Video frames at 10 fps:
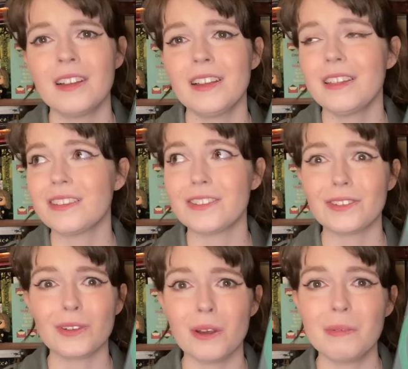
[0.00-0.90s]
this
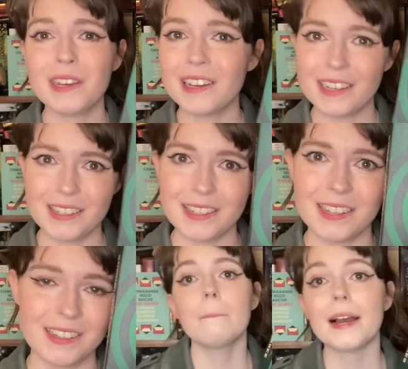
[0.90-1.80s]
dystopia is.
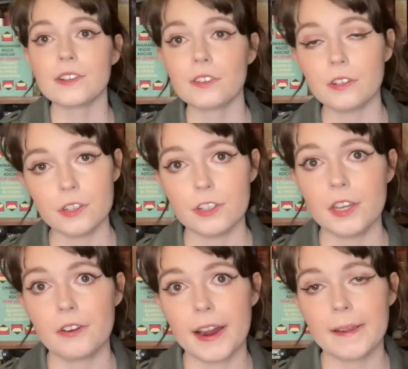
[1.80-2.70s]
Back to
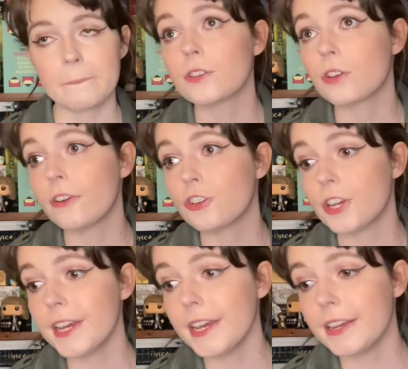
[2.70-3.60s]
Lucy Gray. So
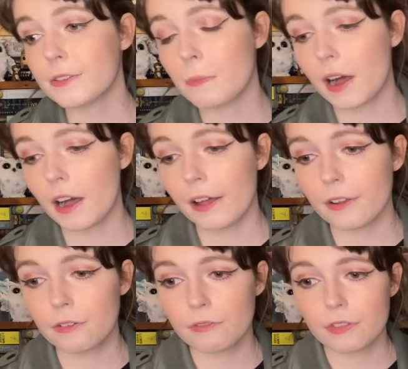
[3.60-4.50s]
she is part
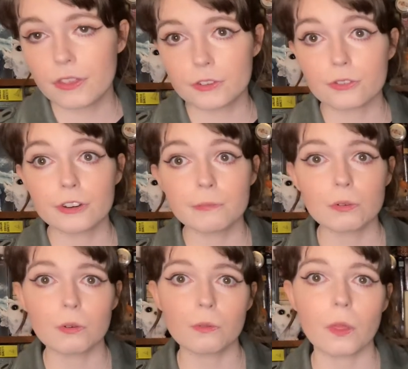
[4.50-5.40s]
of this group
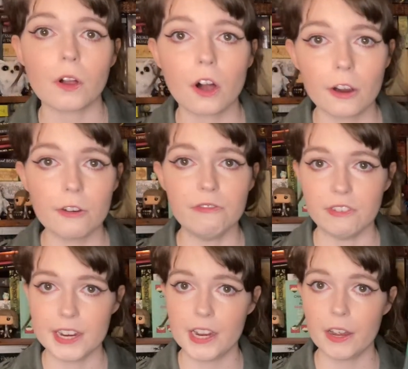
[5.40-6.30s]
called The Covey,